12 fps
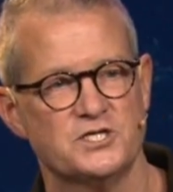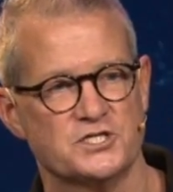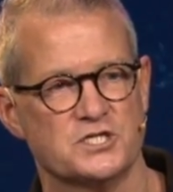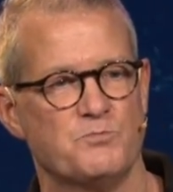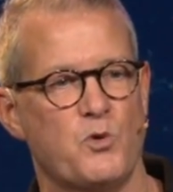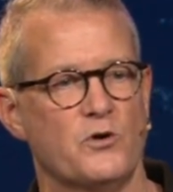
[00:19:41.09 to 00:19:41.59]
to
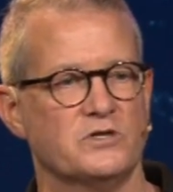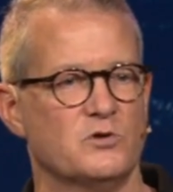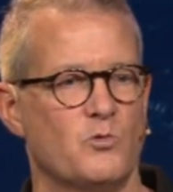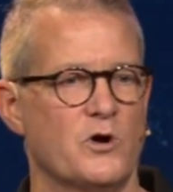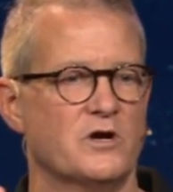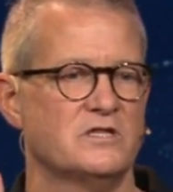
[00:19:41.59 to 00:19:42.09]
support the
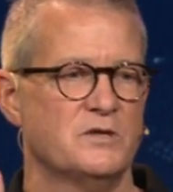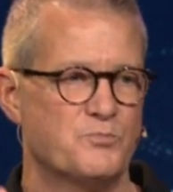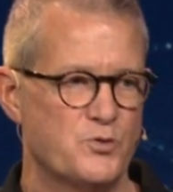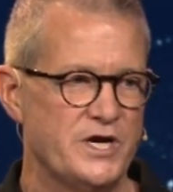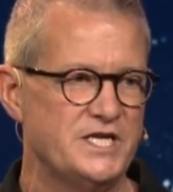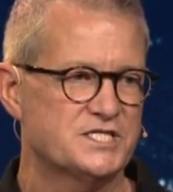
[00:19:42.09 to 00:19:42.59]
work of the
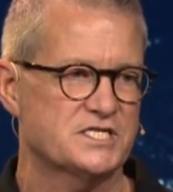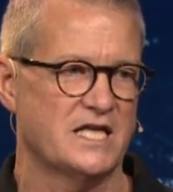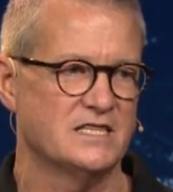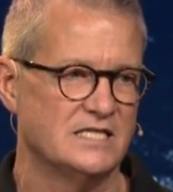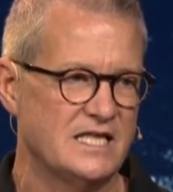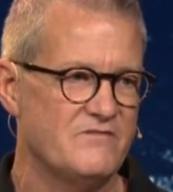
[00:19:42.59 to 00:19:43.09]
priests
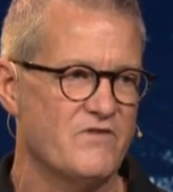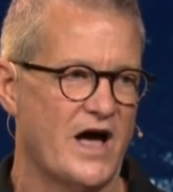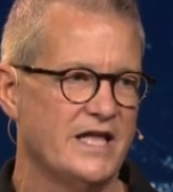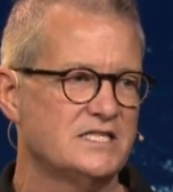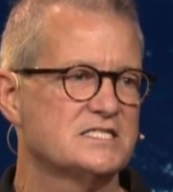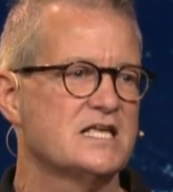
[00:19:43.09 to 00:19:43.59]
and the
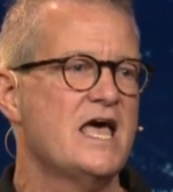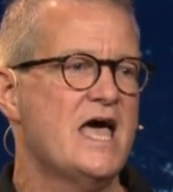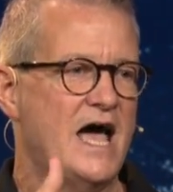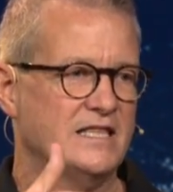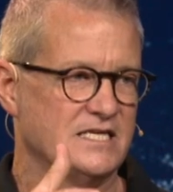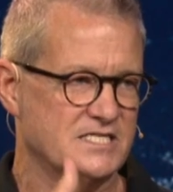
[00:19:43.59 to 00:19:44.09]
Levites
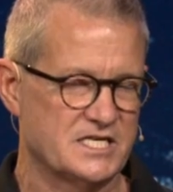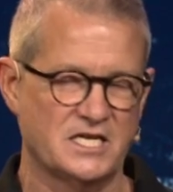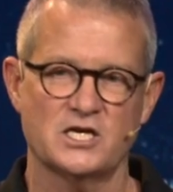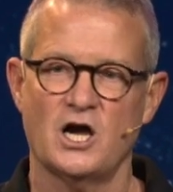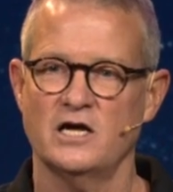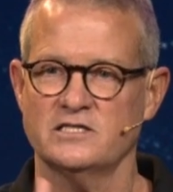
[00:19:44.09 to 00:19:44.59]
at the
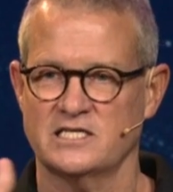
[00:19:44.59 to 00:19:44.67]
synagogue,